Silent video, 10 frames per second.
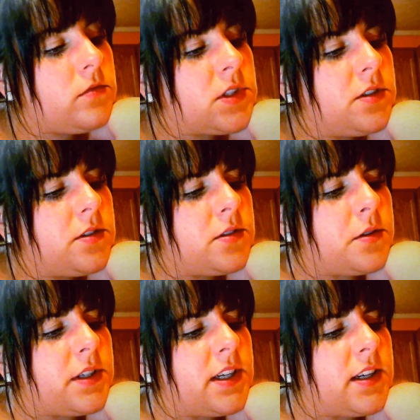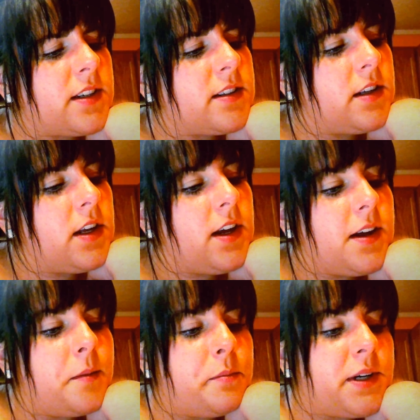So yeah.
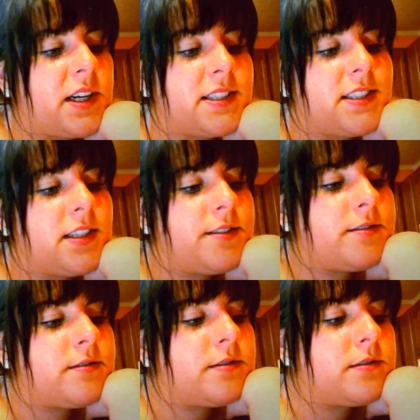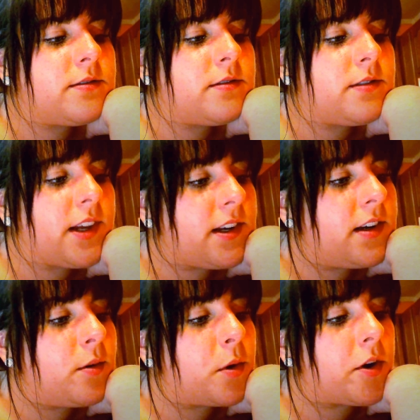But they did
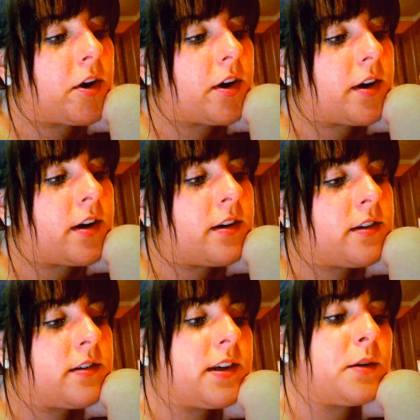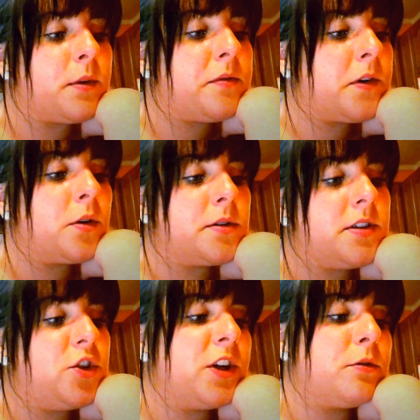order a referral to
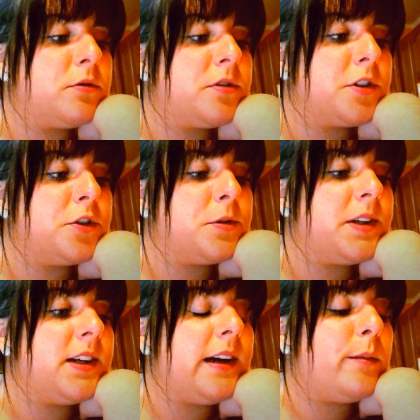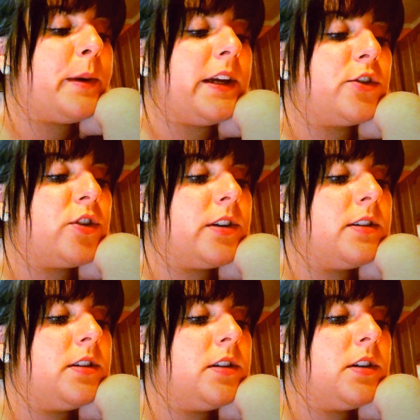general surgery and outpatient,